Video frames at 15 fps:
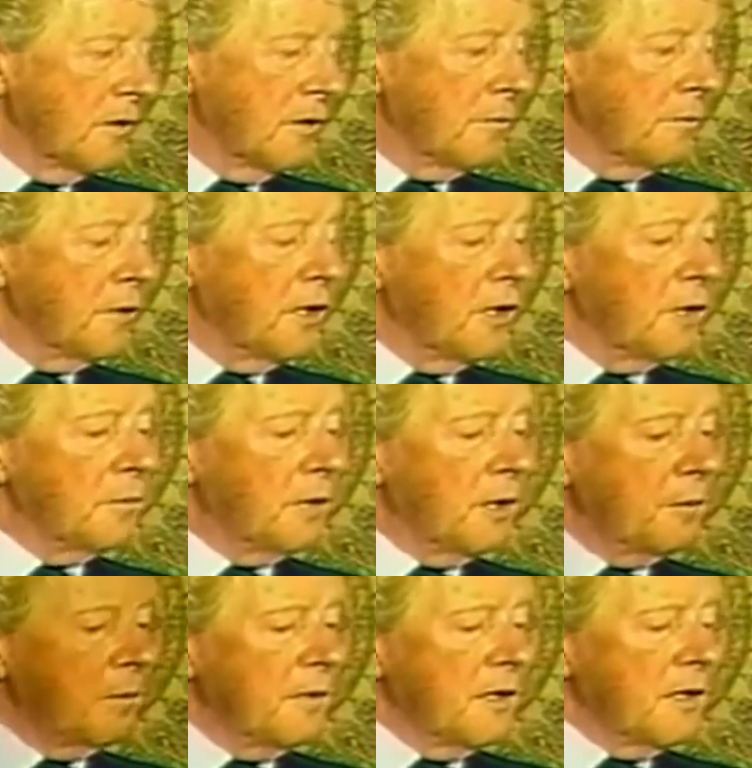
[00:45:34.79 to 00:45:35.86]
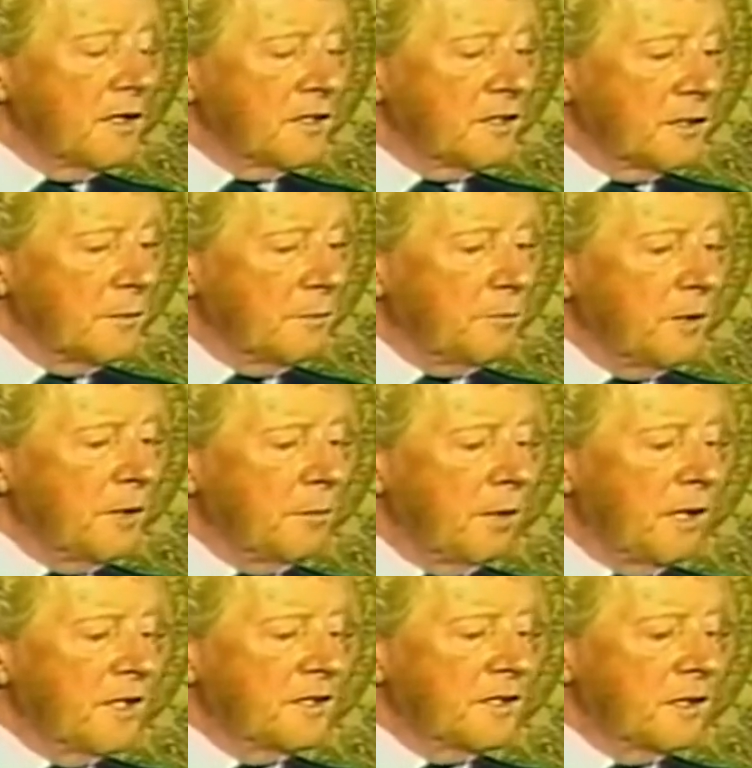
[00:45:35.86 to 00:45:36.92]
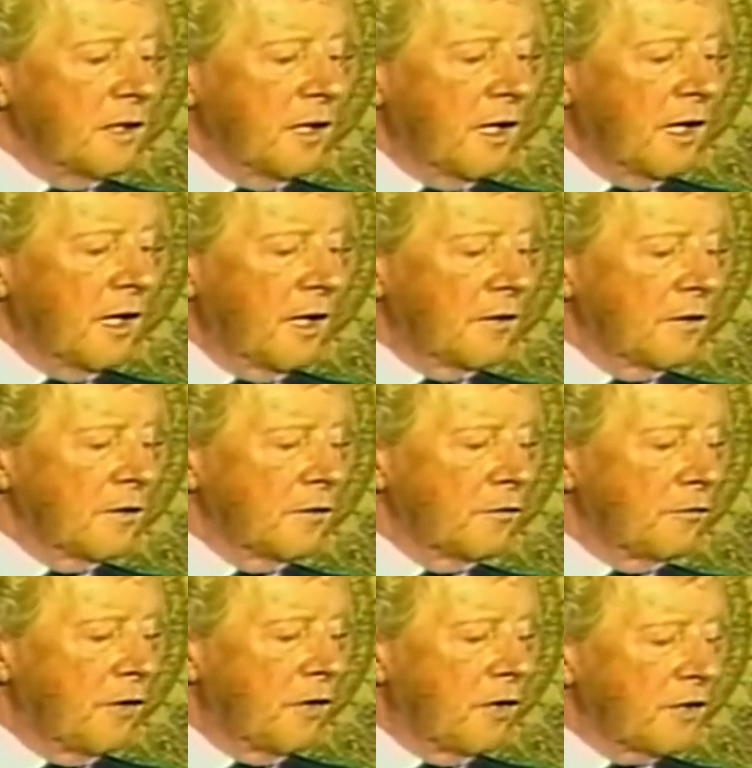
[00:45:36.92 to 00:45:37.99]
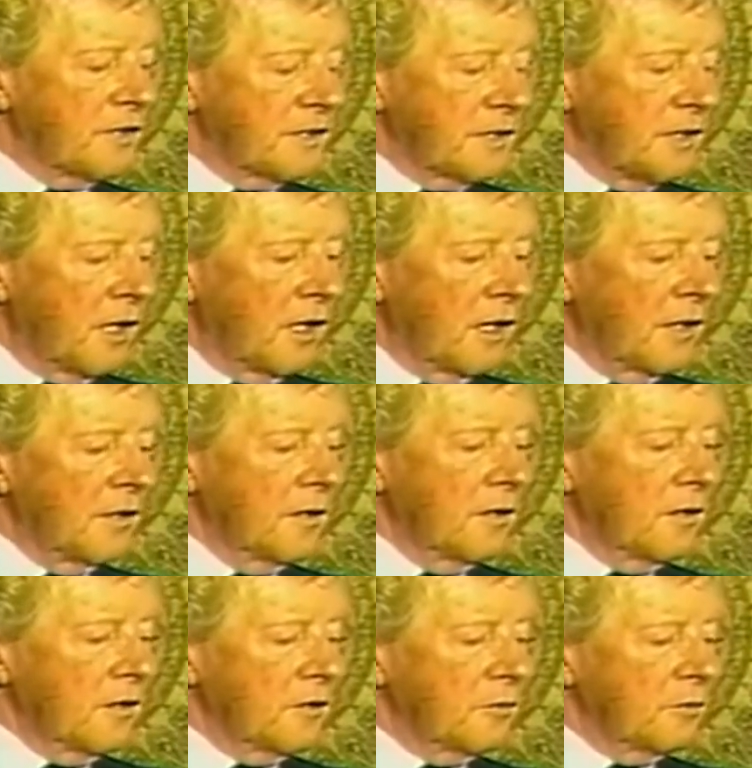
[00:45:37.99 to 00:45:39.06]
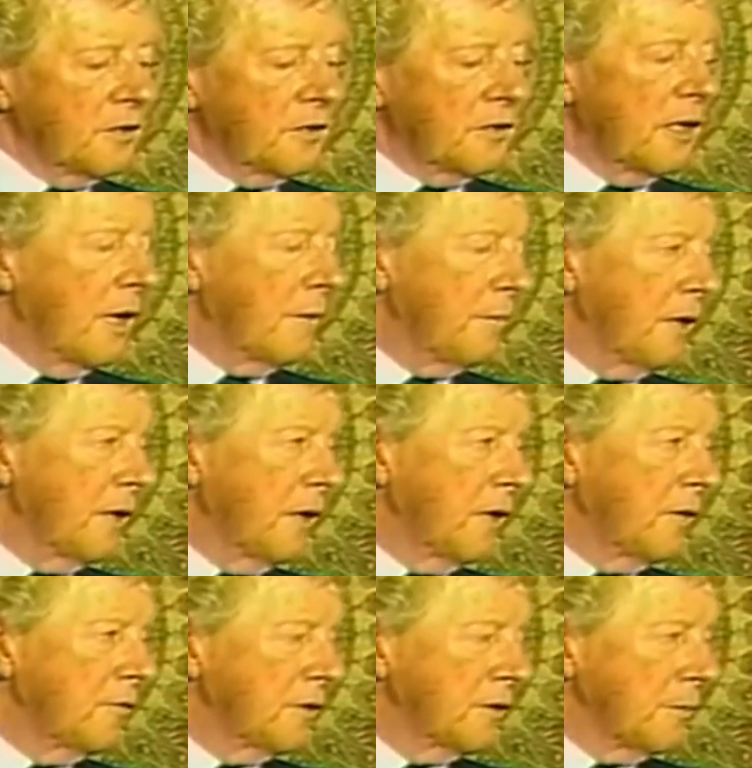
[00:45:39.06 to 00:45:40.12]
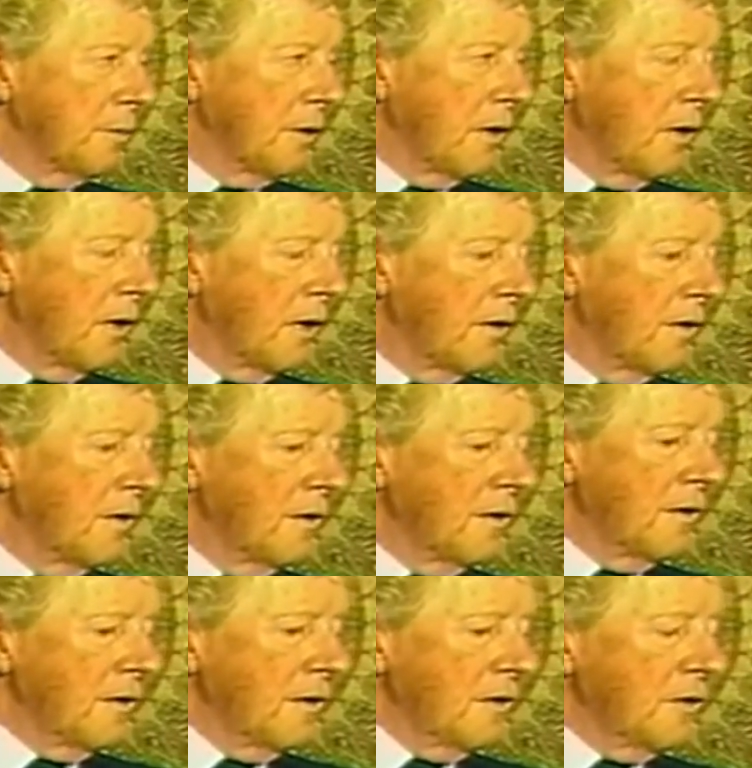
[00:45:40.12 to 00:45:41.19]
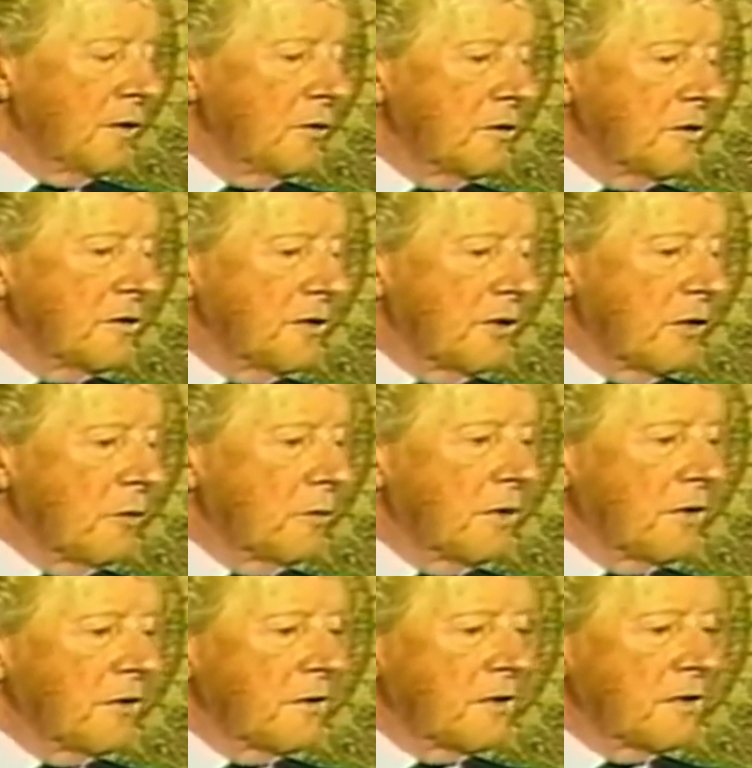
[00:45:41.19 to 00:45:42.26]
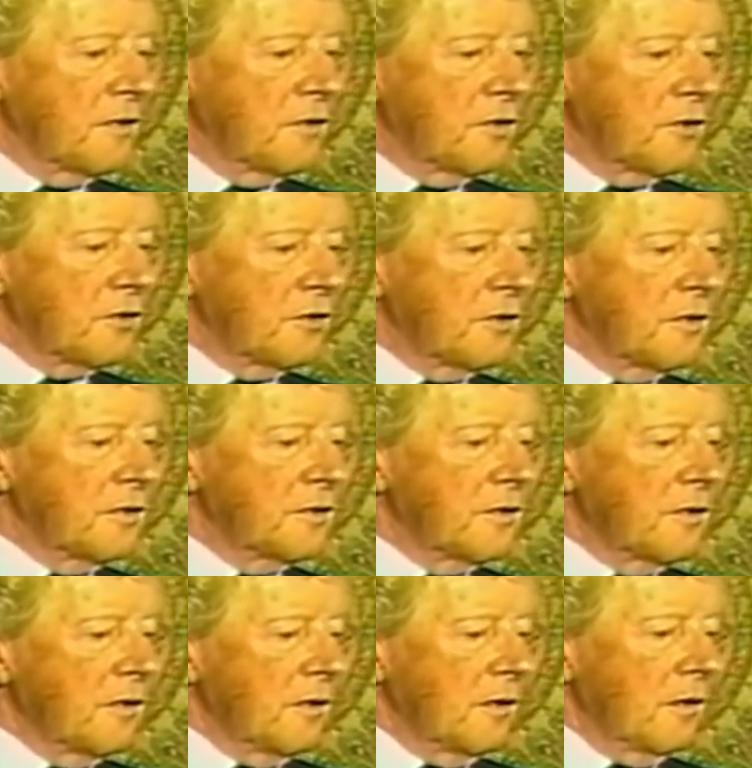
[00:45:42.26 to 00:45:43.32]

And merely by simply placing the hand on the far side to which the applicator is applied, you can tell whether the condition is